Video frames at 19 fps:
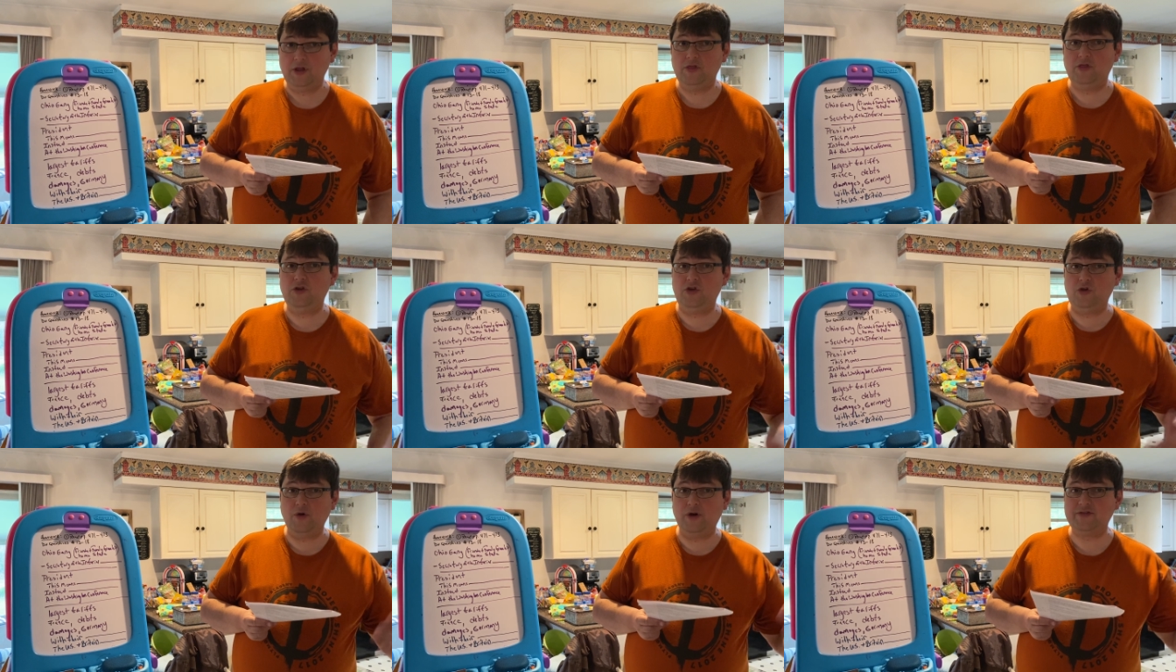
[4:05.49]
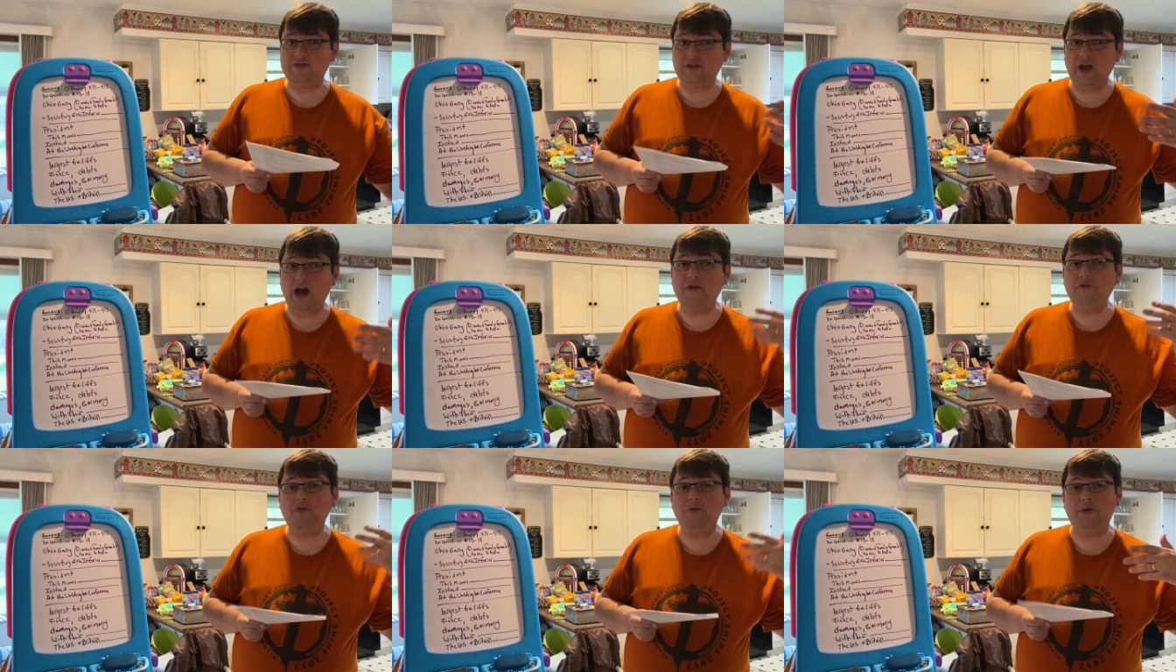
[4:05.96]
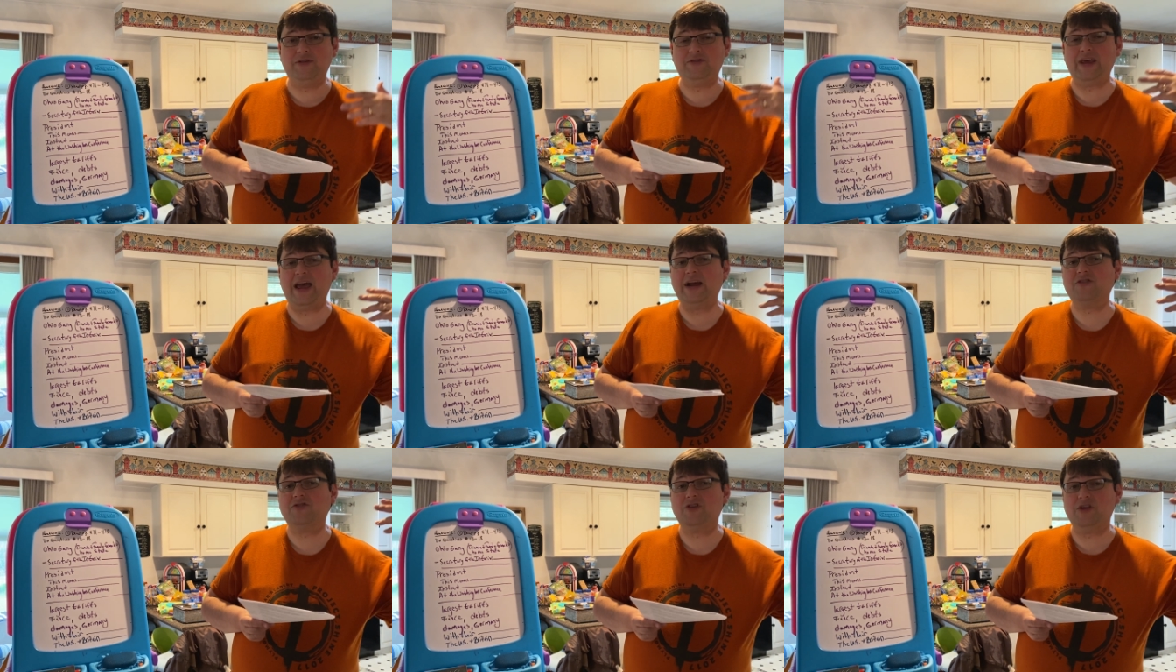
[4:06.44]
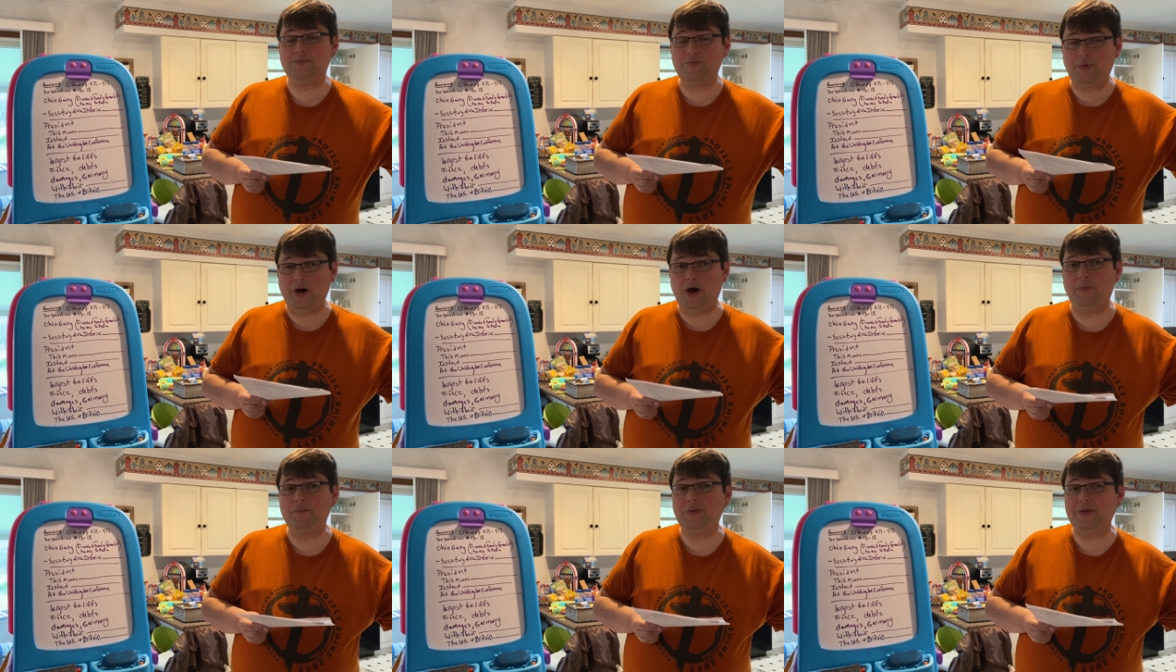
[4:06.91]
The U.S. government's actually
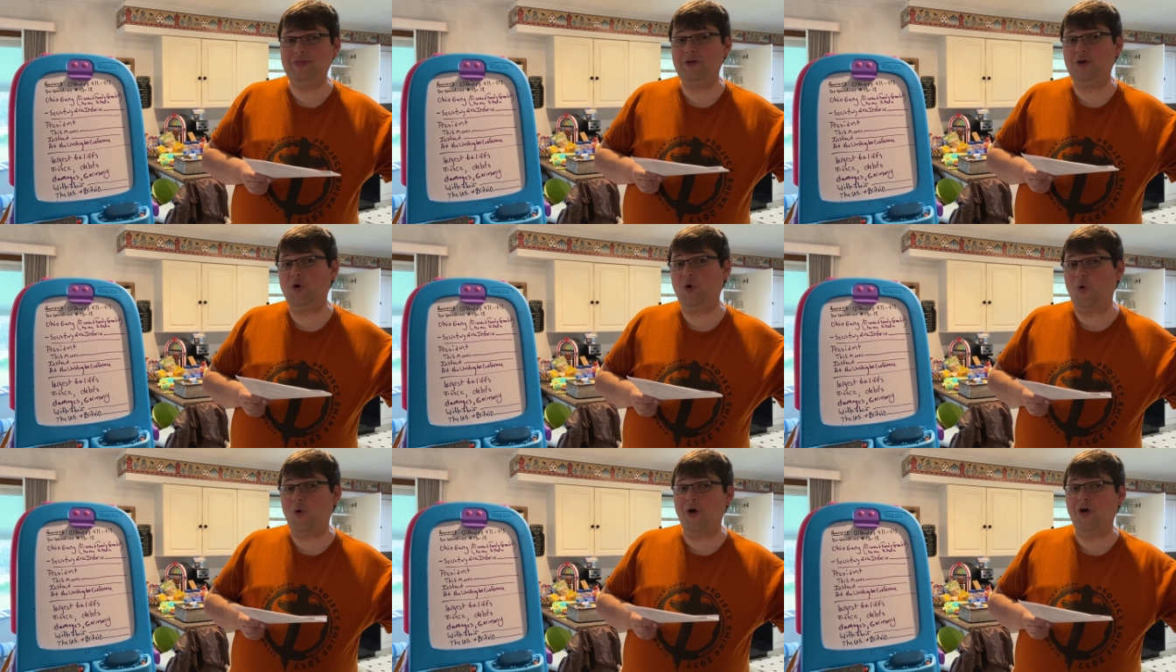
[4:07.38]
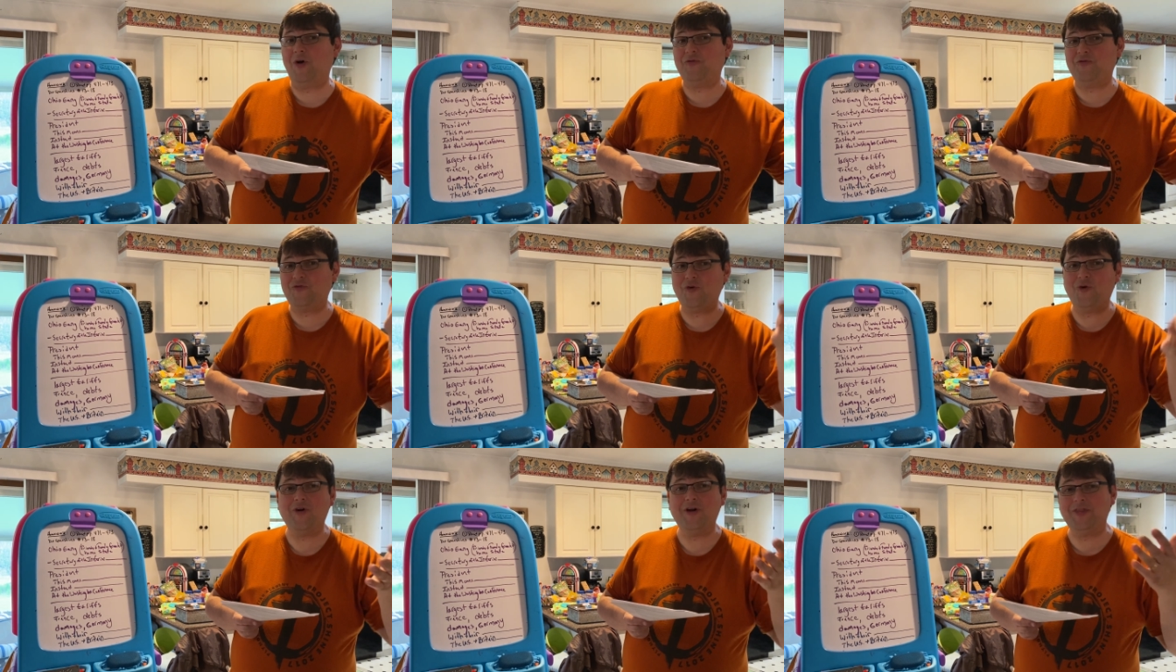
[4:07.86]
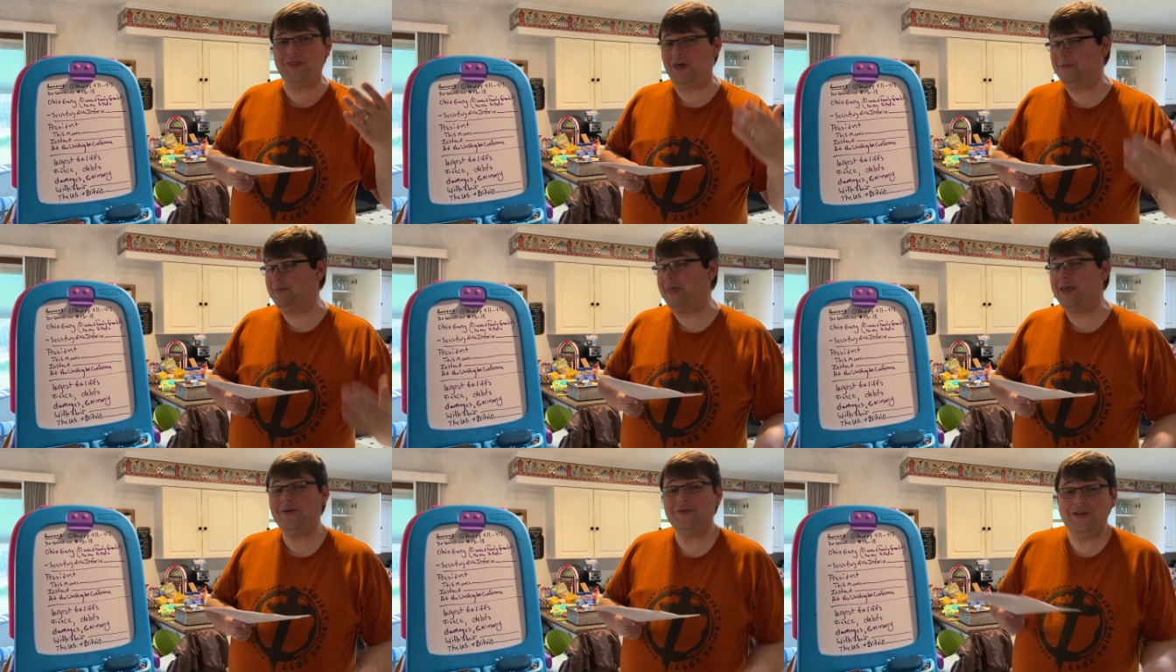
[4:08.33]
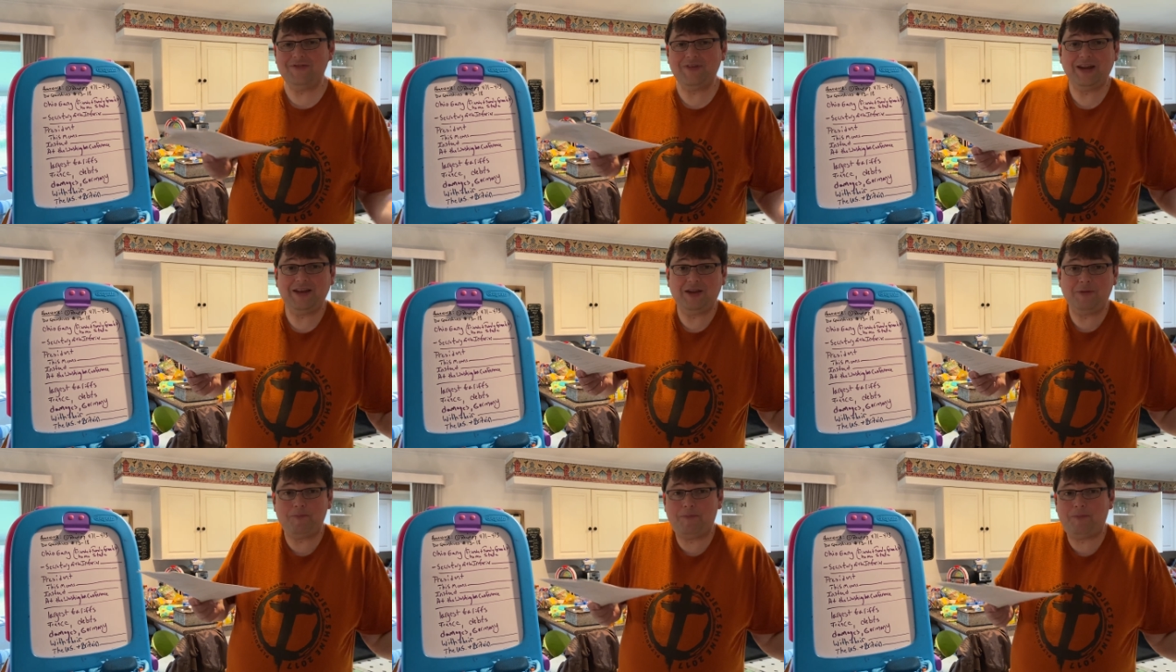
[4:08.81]
pumping their oil for them. They don't even
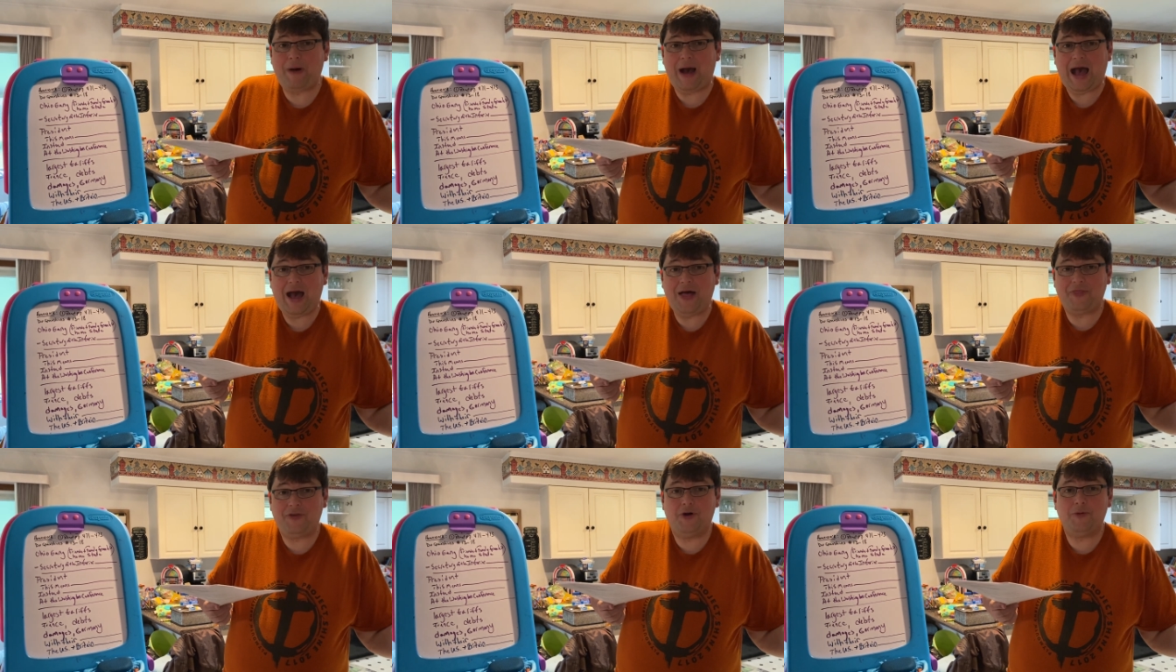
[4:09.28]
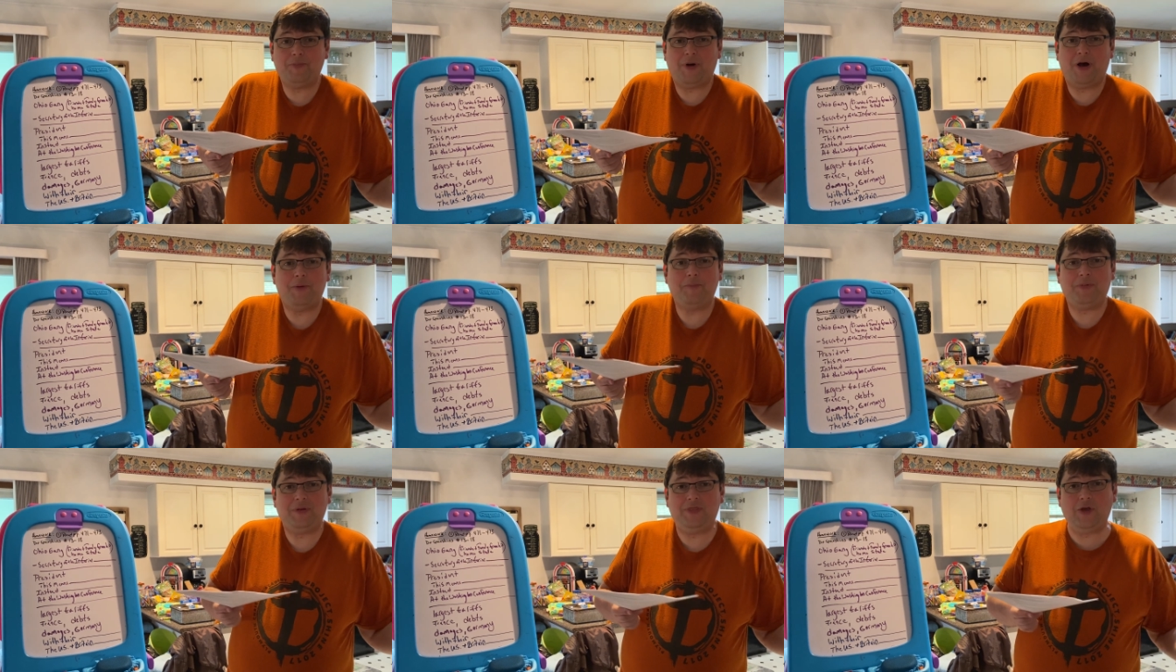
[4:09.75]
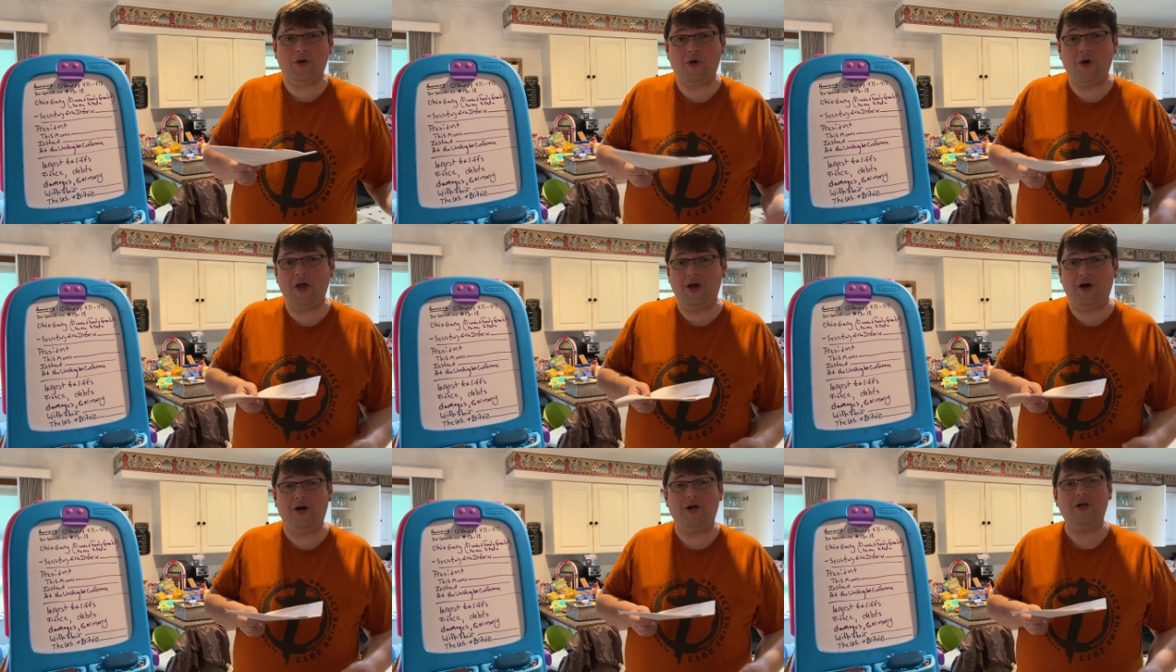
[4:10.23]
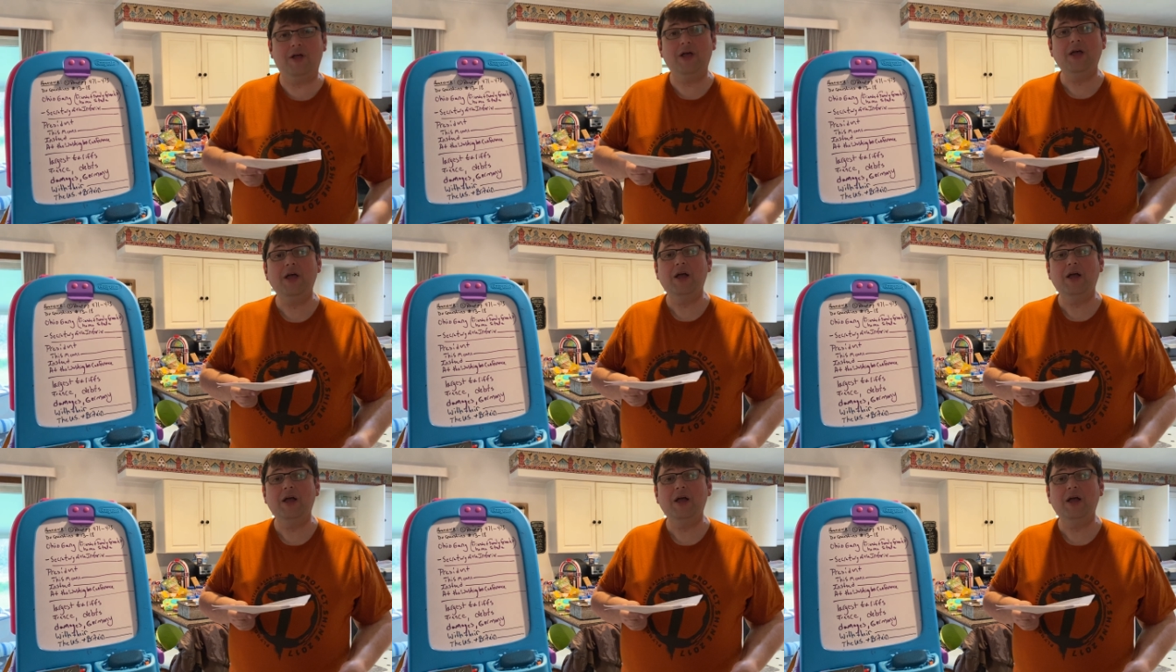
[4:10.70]
have to bother pumping the oil.